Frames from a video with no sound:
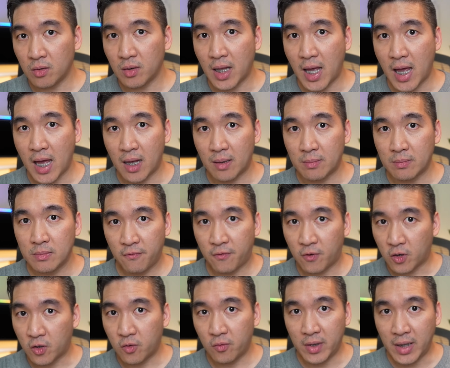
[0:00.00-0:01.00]
Colab
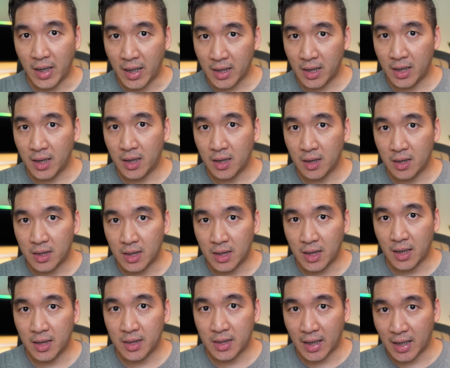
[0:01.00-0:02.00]
for creating
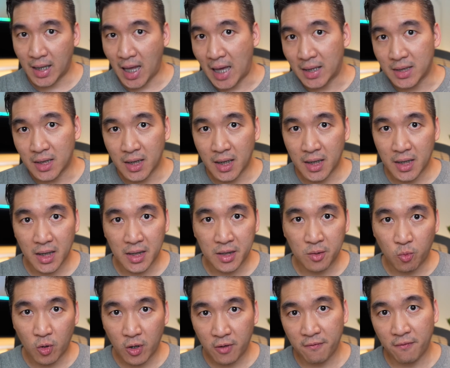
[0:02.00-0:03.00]
the data
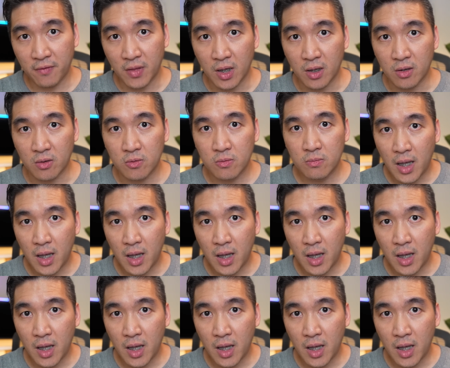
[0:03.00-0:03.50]
analytics workflow.